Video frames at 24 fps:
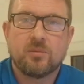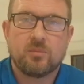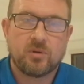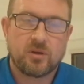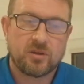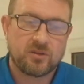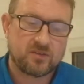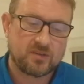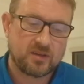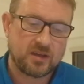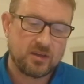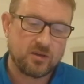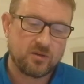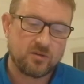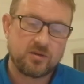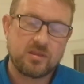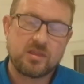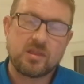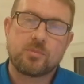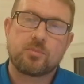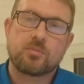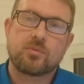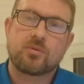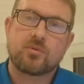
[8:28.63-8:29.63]
but say you're
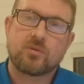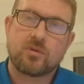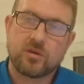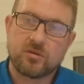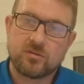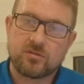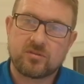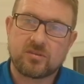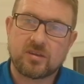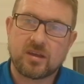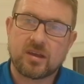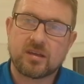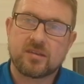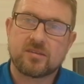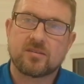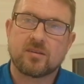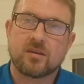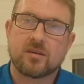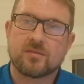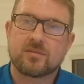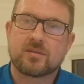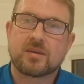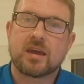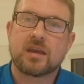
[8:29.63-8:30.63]
in the process
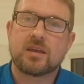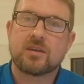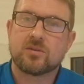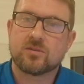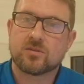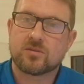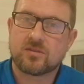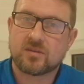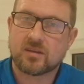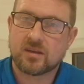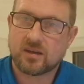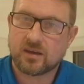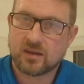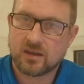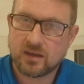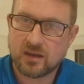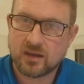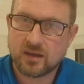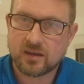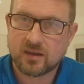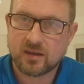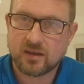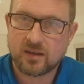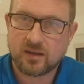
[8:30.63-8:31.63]
of getting your
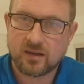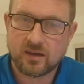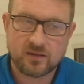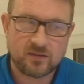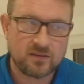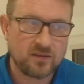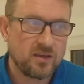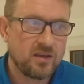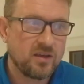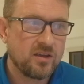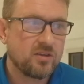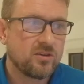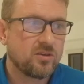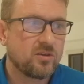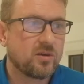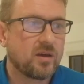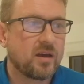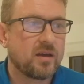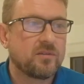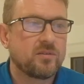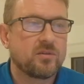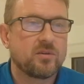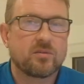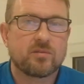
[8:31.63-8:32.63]
TIE card, you
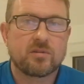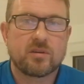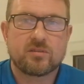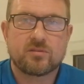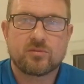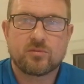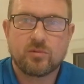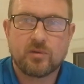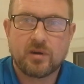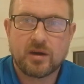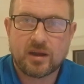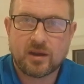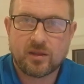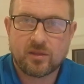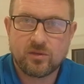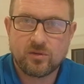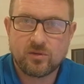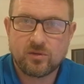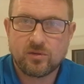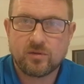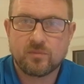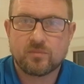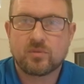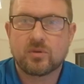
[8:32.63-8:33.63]
have your
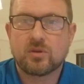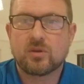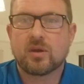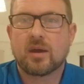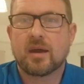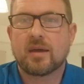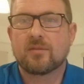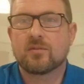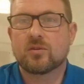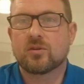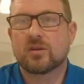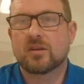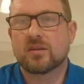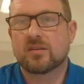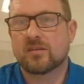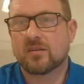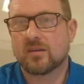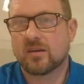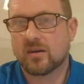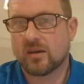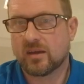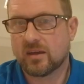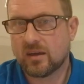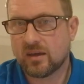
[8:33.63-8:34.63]
resguardo, but you haven't got your
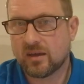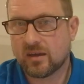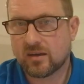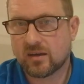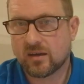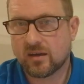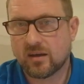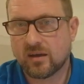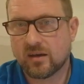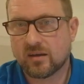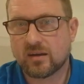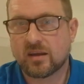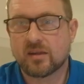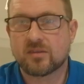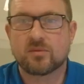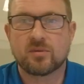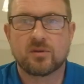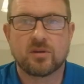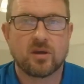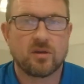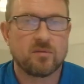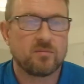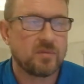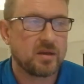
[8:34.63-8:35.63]
TIE card. As
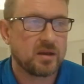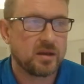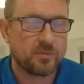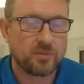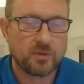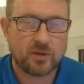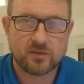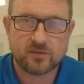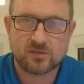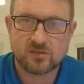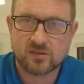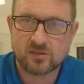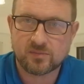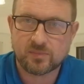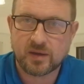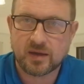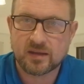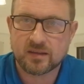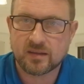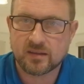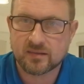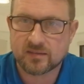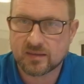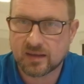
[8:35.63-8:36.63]
we know, in many parts of
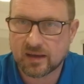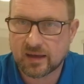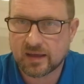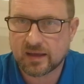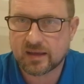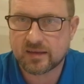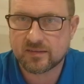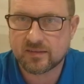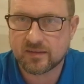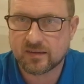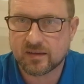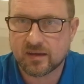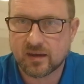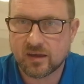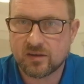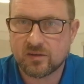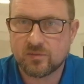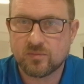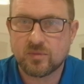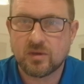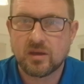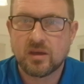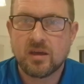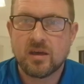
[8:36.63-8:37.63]
Spain, there's delays in getting
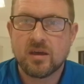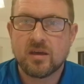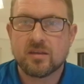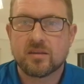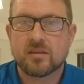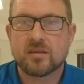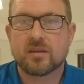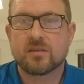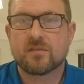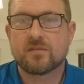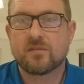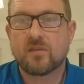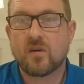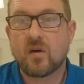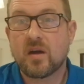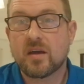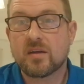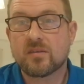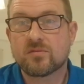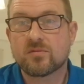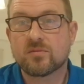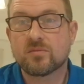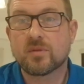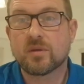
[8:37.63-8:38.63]
them. The
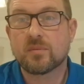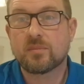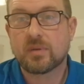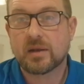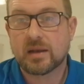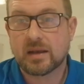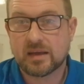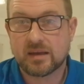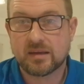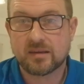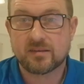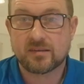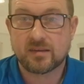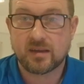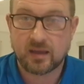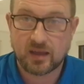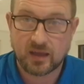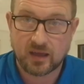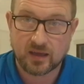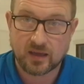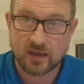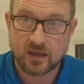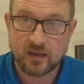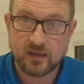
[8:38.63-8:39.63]
advice from the police
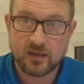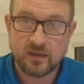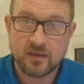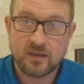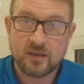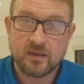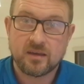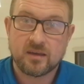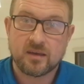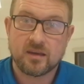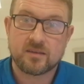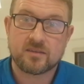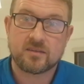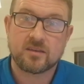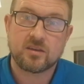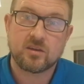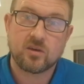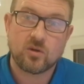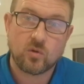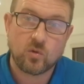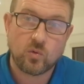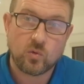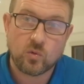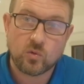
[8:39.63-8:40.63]
here is that
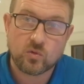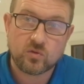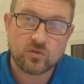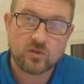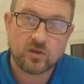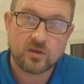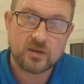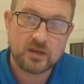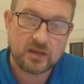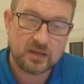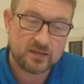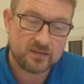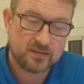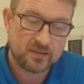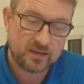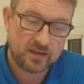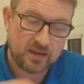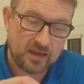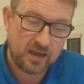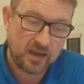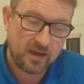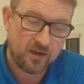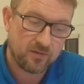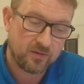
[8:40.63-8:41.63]
you also need to
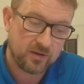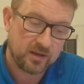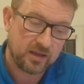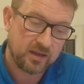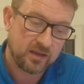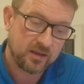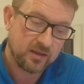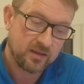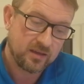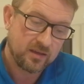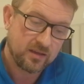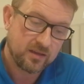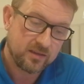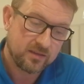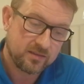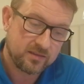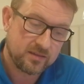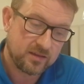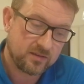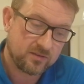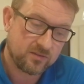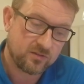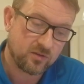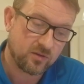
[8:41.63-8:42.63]
carry
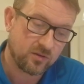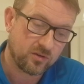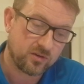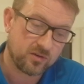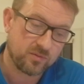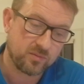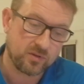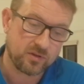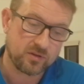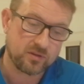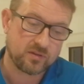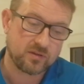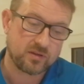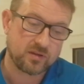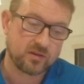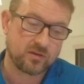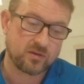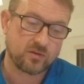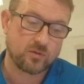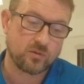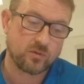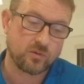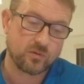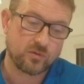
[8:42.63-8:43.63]
this document, the
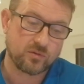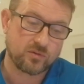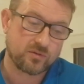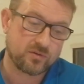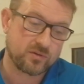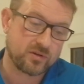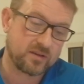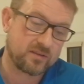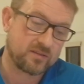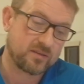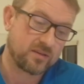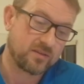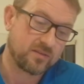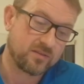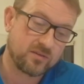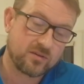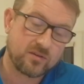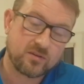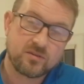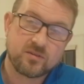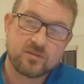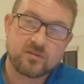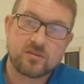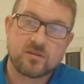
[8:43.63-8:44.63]

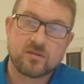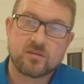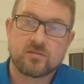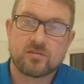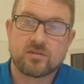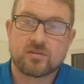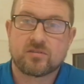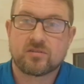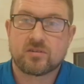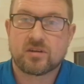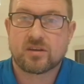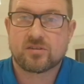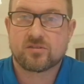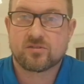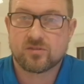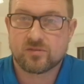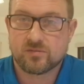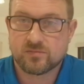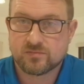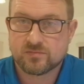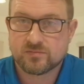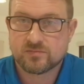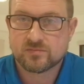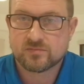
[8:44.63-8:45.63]
Autorizacion de Regreso.
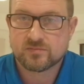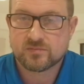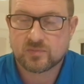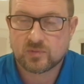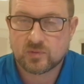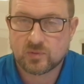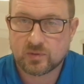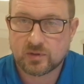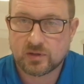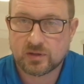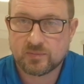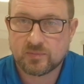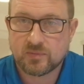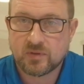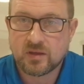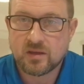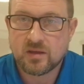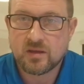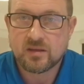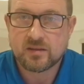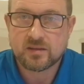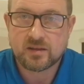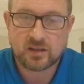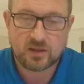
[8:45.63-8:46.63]
All right.
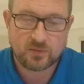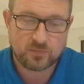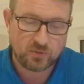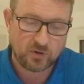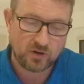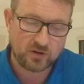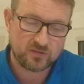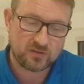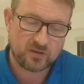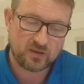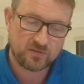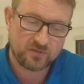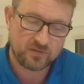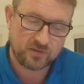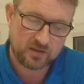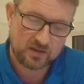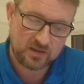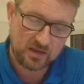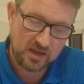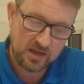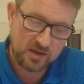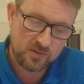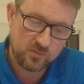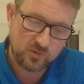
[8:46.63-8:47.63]
Now, the process for
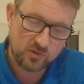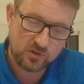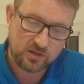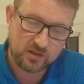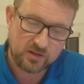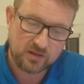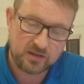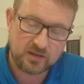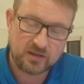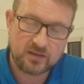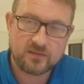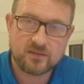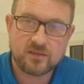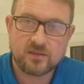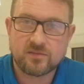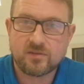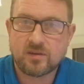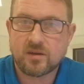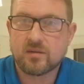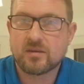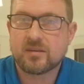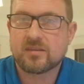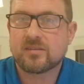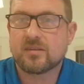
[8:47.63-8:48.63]
getting one of these is
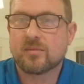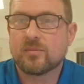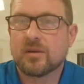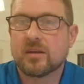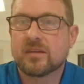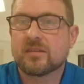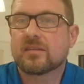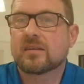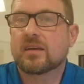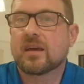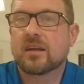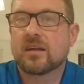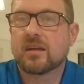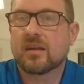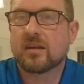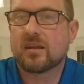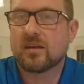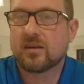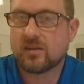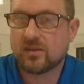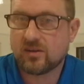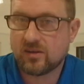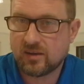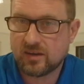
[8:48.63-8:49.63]
very similar to getting an
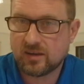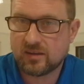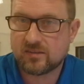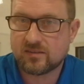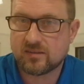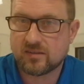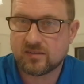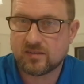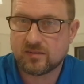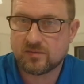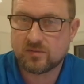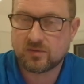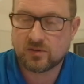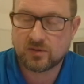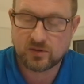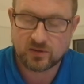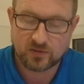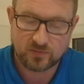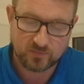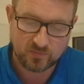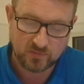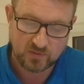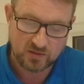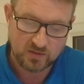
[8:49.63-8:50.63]
NIA
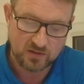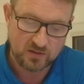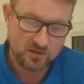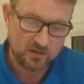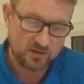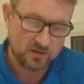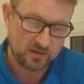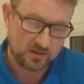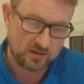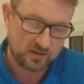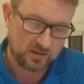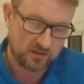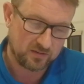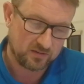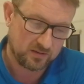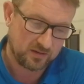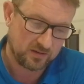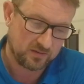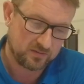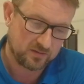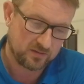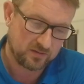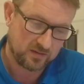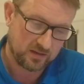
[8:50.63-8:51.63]
certificate. Okay, so
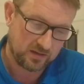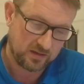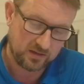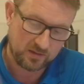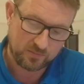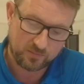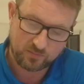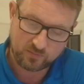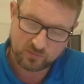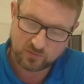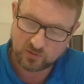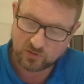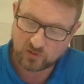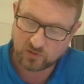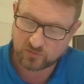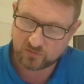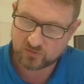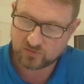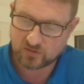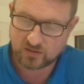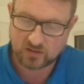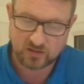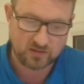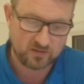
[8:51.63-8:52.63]
you have to take
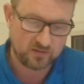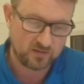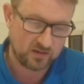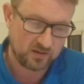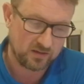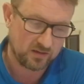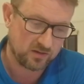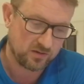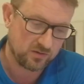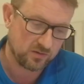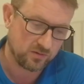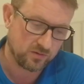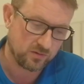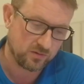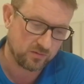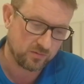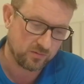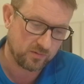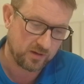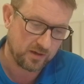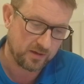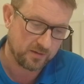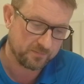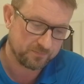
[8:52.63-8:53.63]
obviously you take
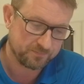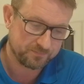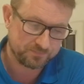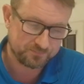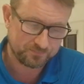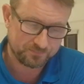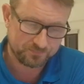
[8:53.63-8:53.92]
your